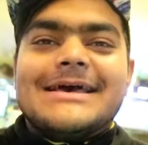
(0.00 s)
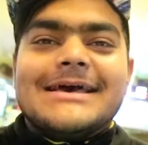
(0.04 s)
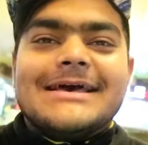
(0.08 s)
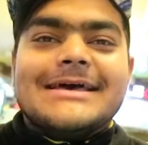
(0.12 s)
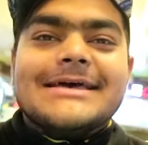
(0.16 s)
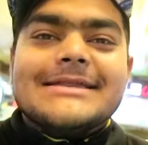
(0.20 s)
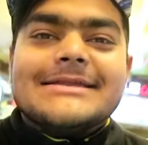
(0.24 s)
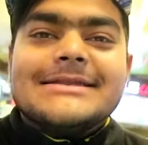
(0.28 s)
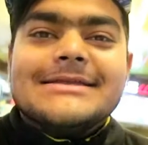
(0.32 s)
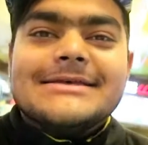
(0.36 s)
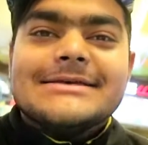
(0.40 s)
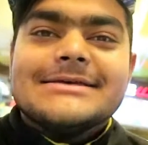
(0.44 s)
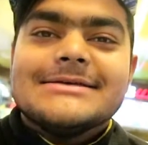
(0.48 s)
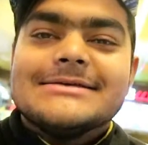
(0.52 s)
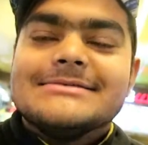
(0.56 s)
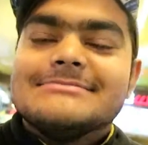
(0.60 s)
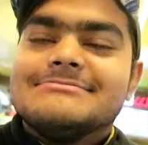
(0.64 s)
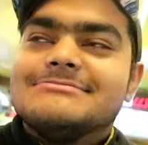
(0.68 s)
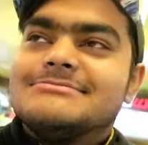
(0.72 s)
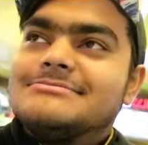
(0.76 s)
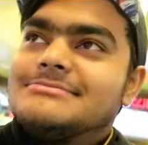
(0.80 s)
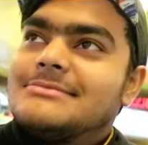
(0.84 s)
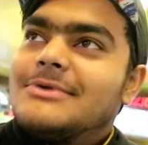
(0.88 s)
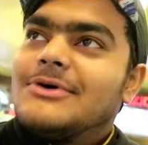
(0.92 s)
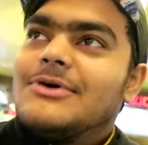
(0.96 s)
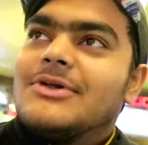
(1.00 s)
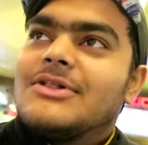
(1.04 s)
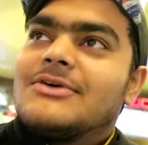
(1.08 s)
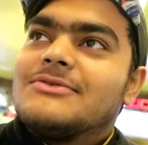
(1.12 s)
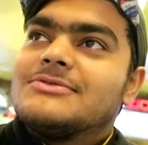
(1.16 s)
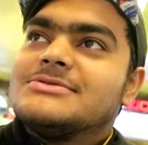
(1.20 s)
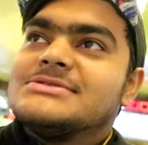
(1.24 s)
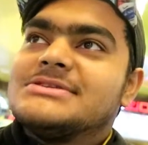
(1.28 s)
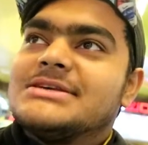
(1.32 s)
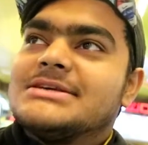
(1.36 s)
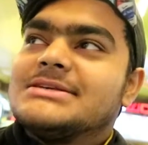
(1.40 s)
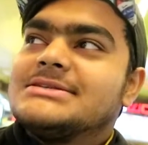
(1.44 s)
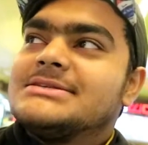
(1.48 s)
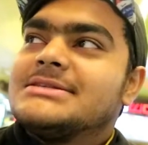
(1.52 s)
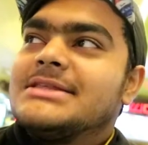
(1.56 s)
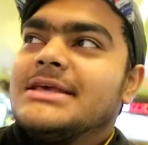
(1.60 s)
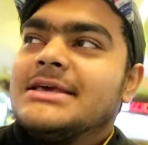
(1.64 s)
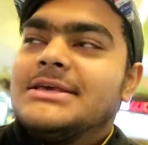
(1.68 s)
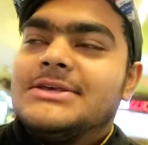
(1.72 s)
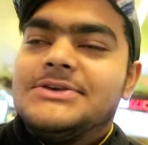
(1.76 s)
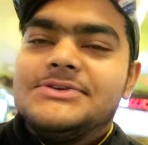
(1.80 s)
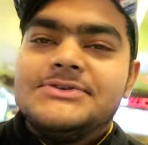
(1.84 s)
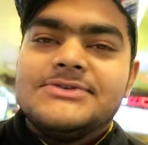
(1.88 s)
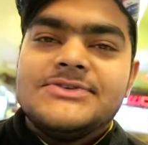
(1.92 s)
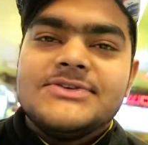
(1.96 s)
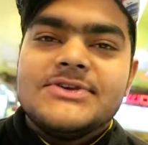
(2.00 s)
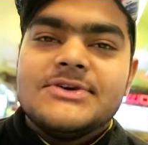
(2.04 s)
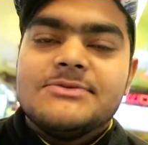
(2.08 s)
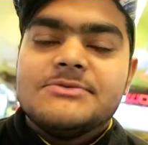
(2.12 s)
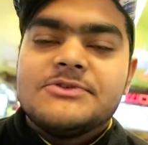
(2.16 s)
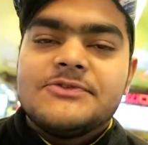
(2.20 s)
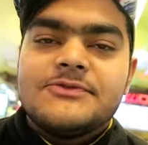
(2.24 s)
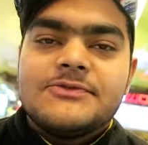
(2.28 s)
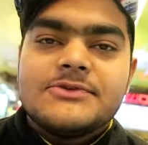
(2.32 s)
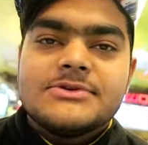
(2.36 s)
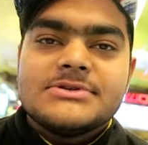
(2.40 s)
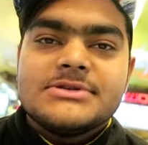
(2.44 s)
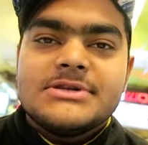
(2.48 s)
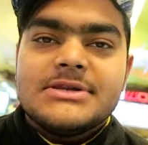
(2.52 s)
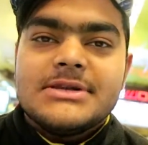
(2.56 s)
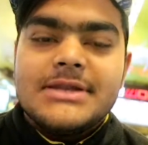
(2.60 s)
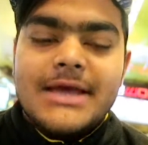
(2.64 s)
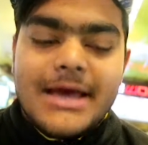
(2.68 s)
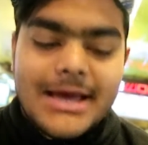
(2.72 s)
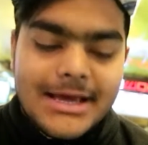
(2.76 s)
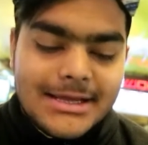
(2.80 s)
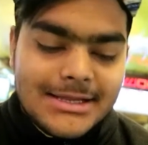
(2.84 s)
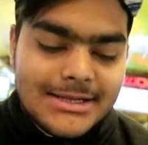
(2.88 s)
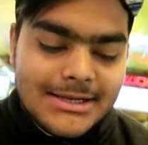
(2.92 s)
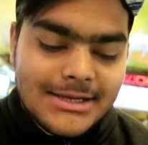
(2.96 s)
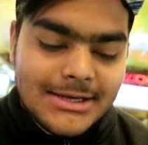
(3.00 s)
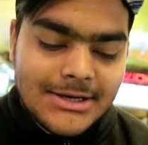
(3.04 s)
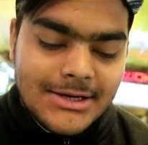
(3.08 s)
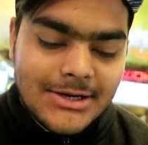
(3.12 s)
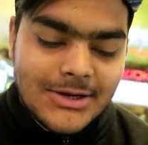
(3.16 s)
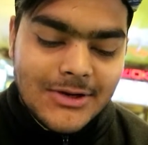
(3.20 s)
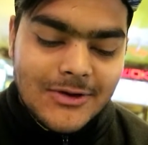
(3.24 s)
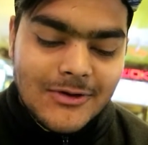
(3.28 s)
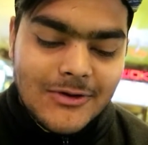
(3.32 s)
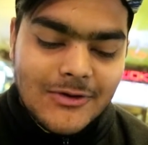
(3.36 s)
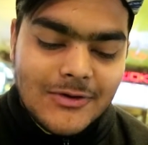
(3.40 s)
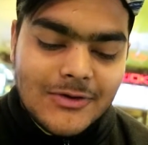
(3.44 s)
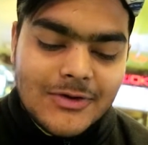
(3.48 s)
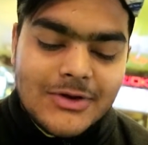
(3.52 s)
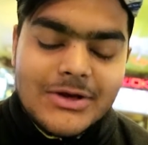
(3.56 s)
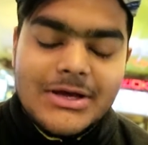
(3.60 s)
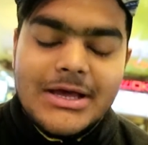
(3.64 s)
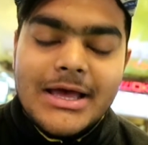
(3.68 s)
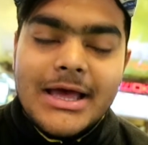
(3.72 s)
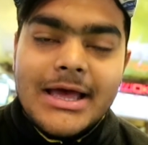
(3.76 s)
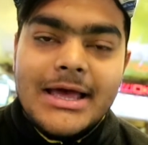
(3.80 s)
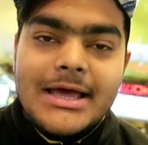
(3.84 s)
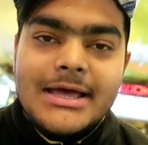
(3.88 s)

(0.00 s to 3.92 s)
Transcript: And all I want to say is thank you so much for tagging along,